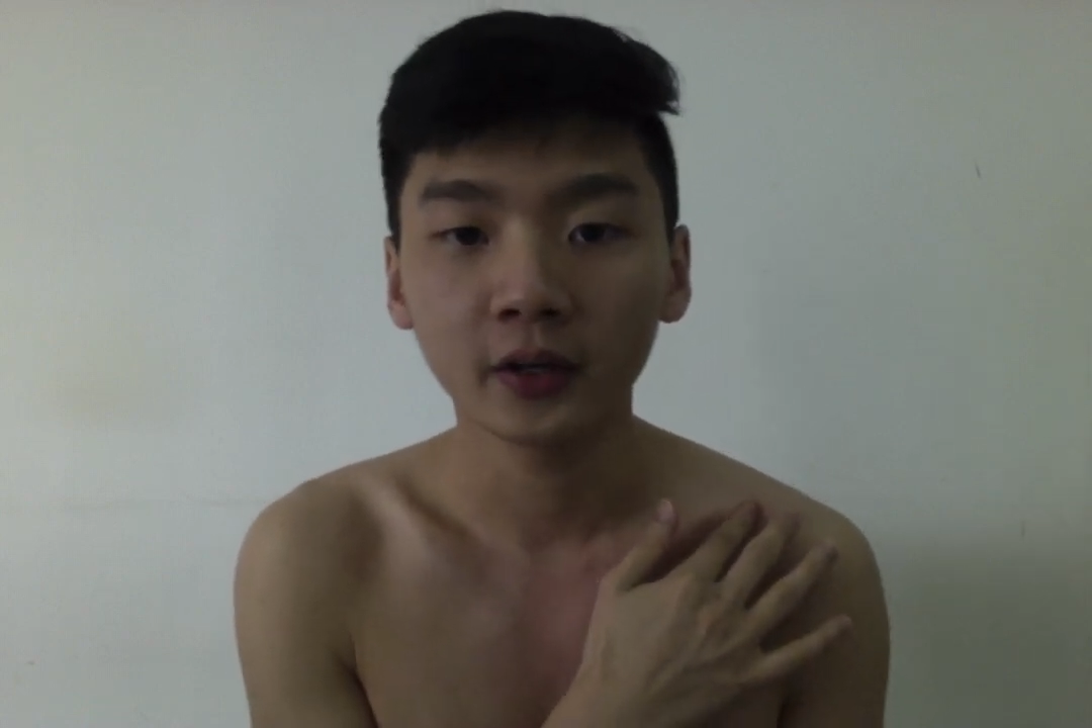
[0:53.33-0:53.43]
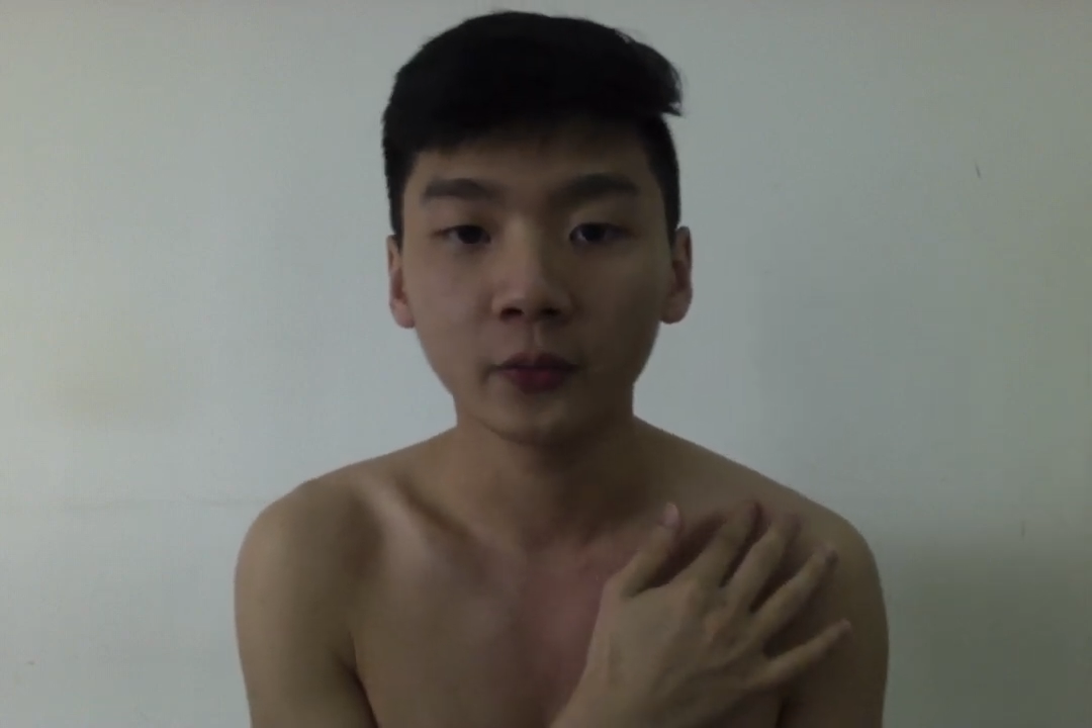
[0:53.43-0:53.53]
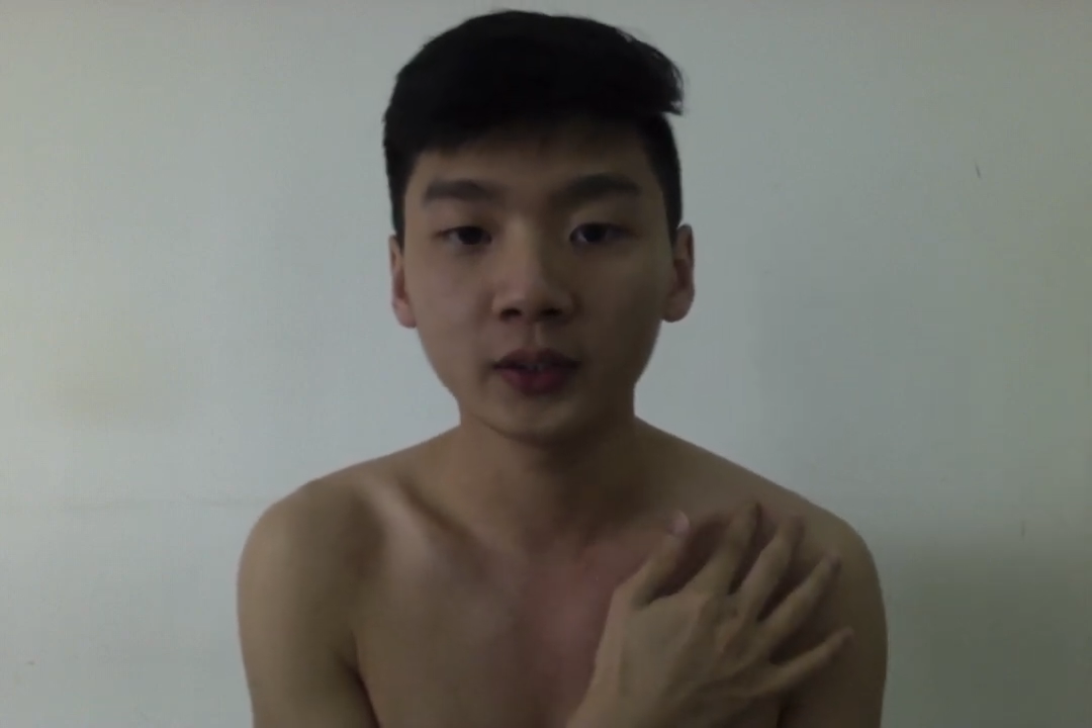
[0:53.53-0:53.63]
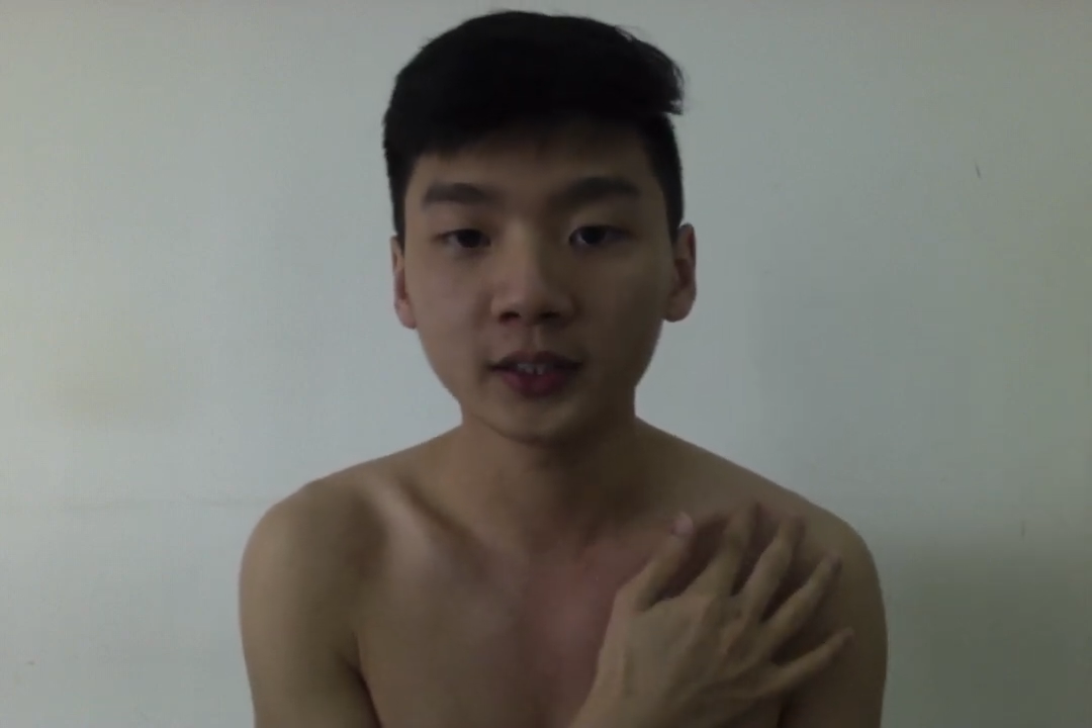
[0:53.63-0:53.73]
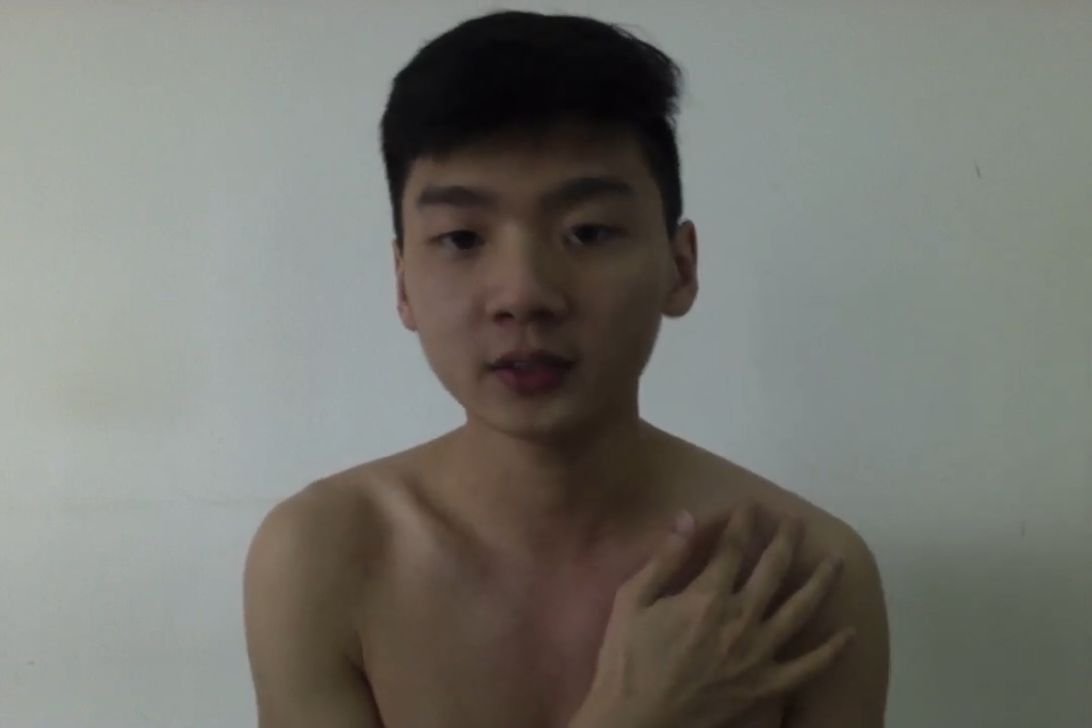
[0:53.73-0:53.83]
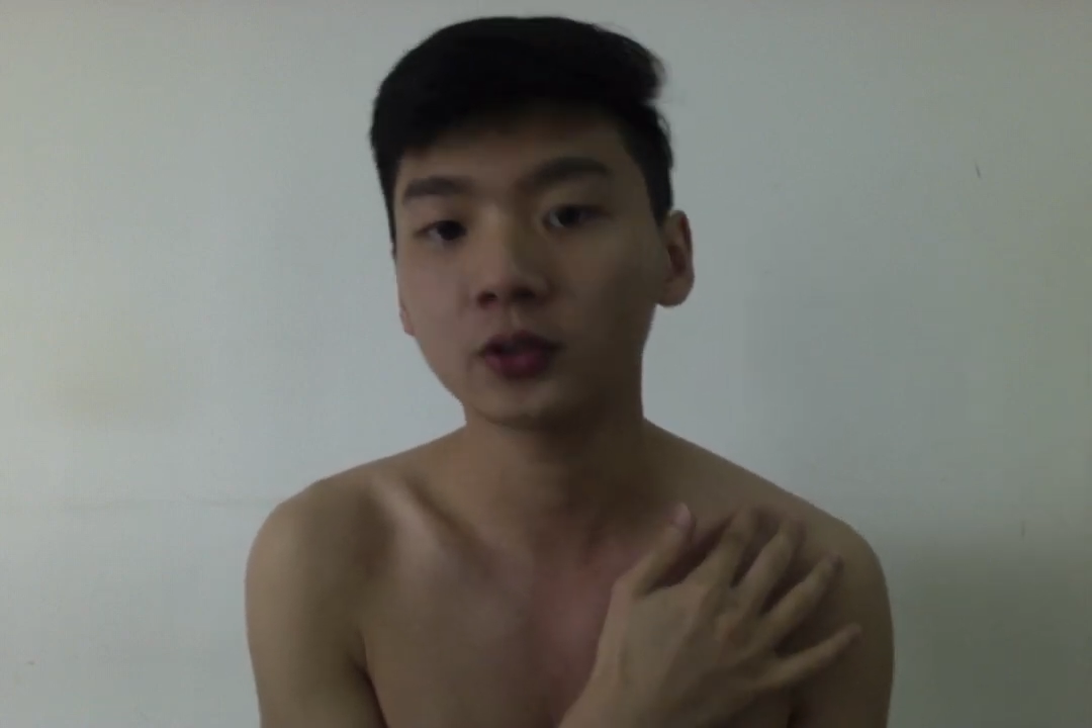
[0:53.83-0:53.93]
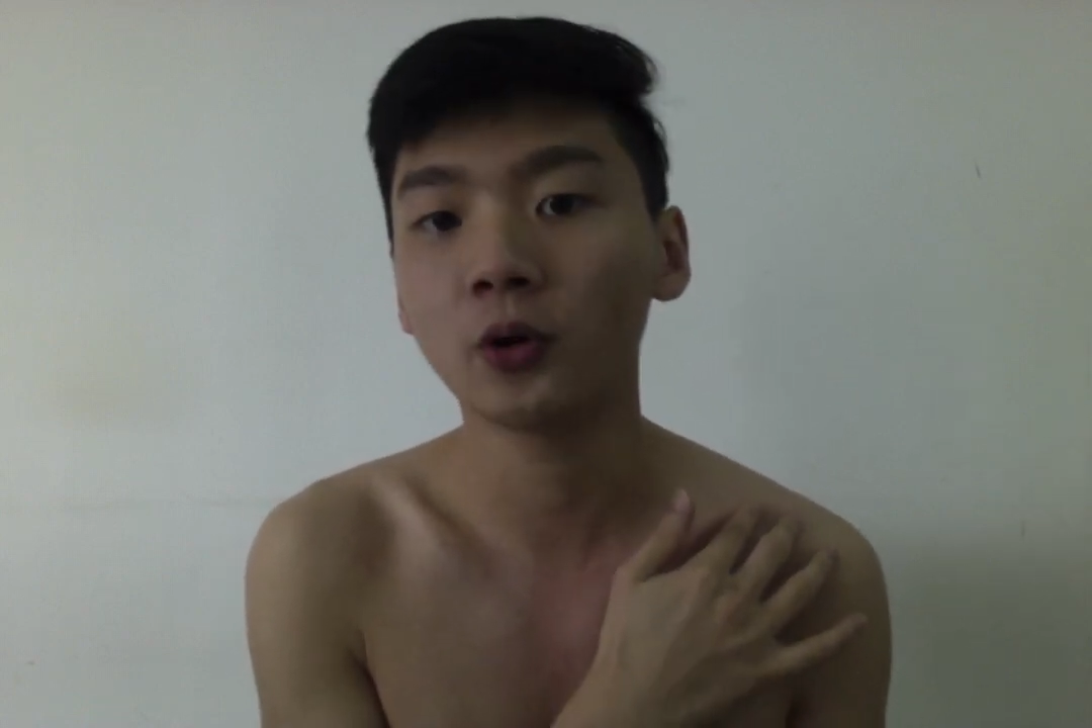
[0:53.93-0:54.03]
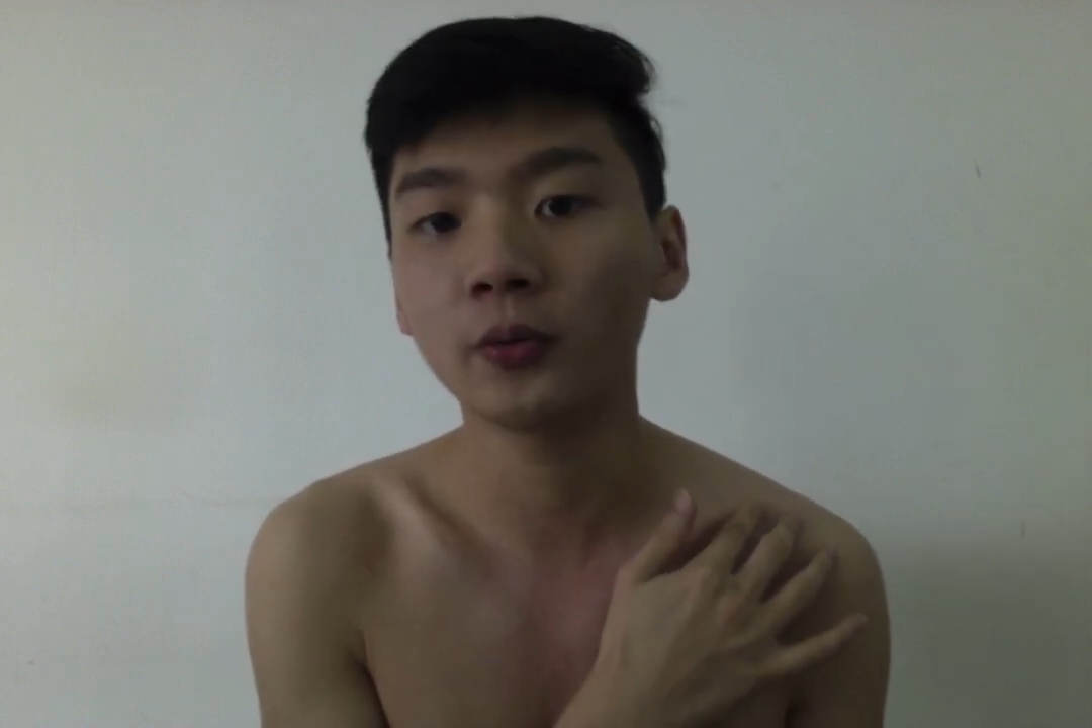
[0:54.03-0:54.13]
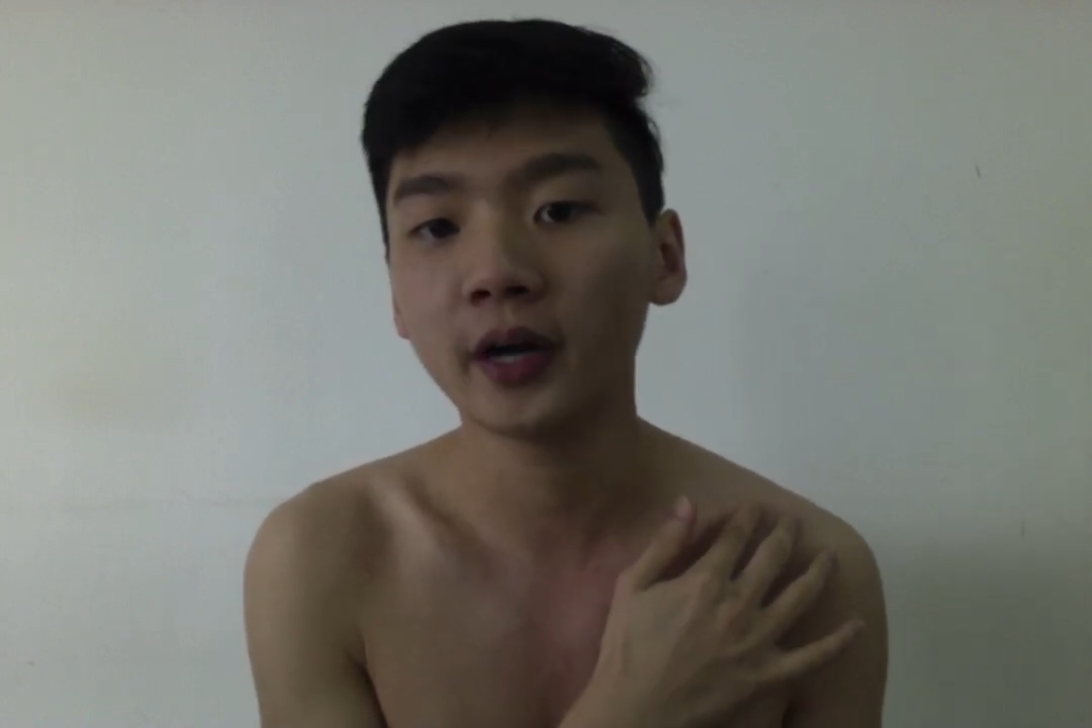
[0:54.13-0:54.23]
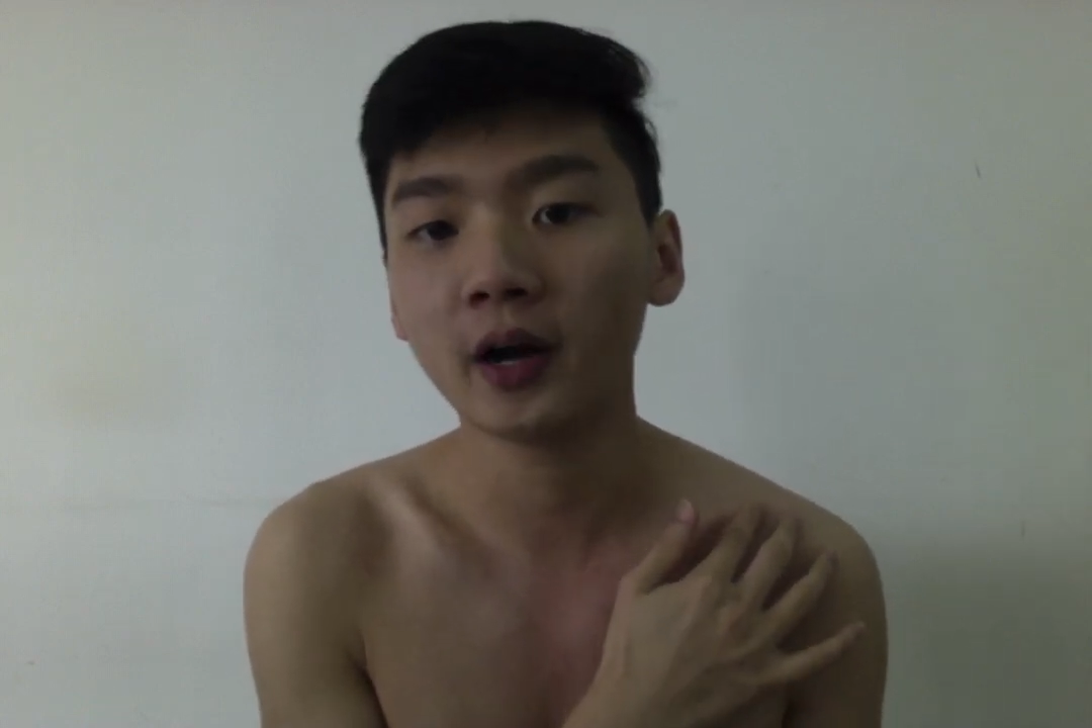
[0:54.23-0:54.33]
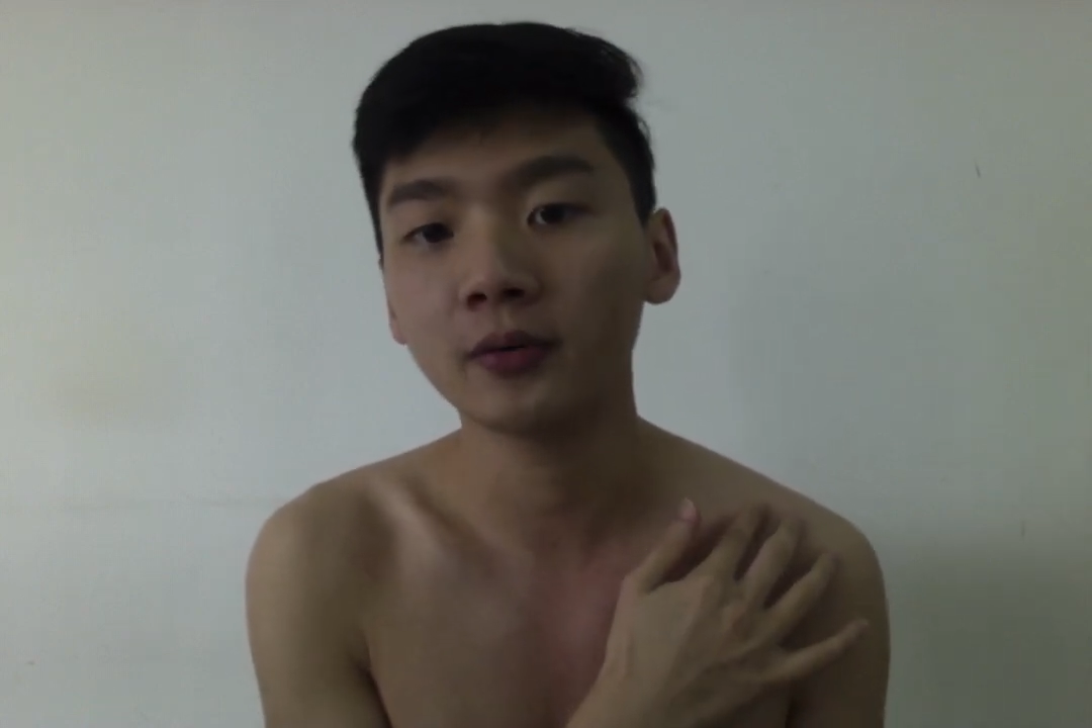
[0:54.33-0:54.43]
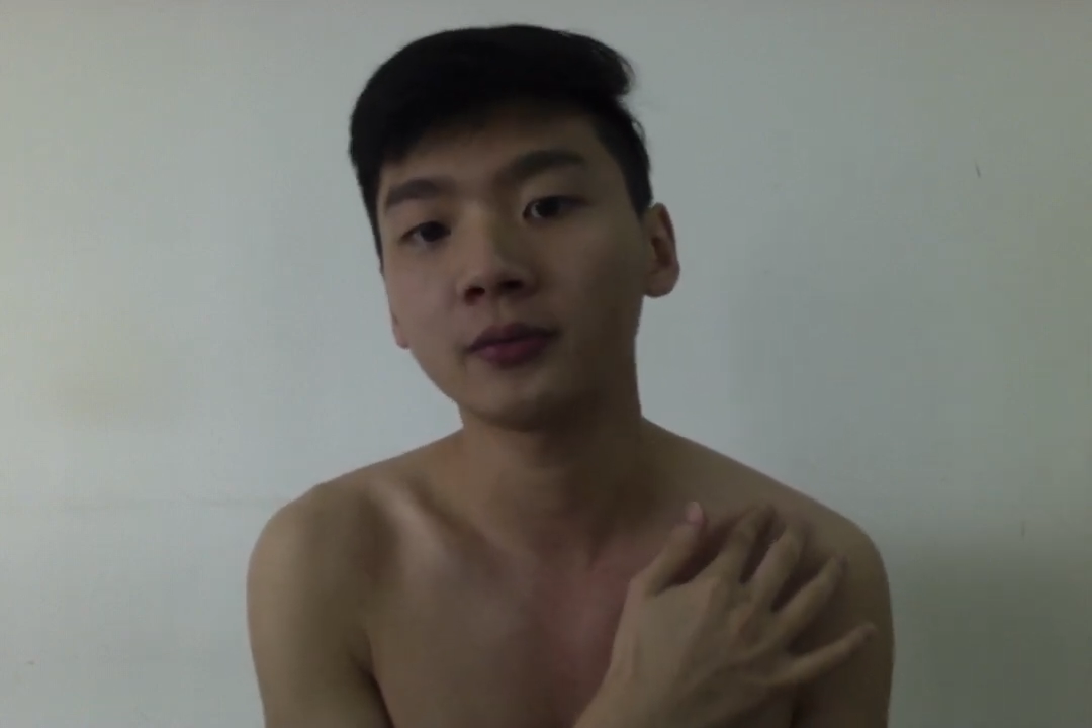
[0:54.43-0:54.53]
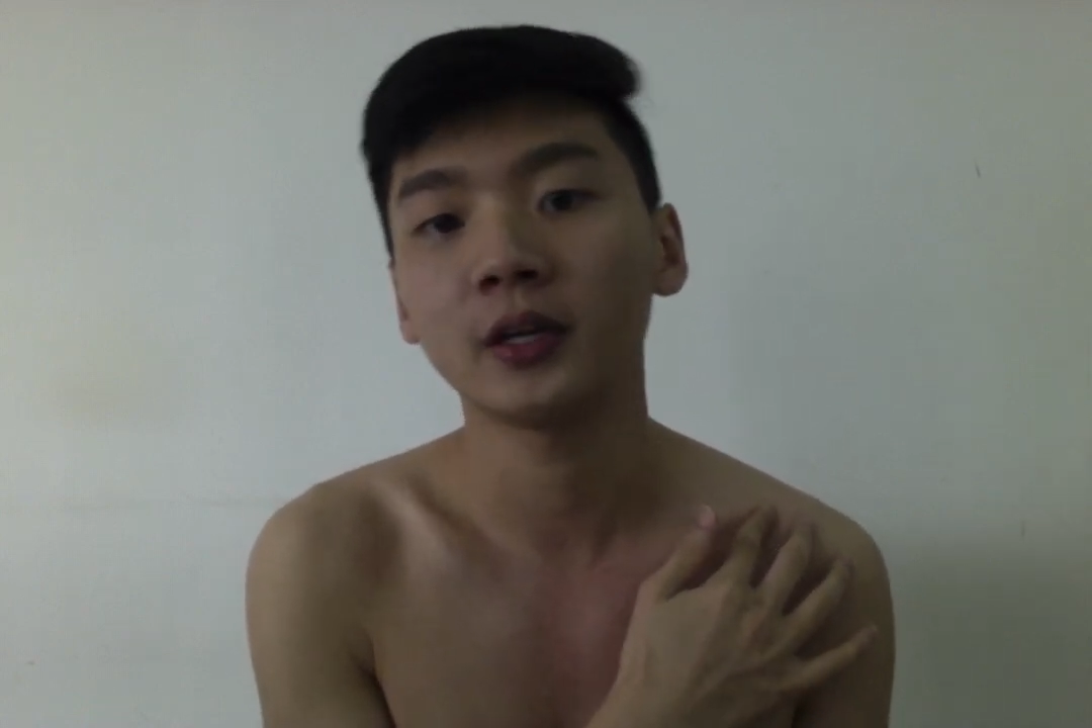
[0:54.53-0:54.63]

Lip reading: we just go down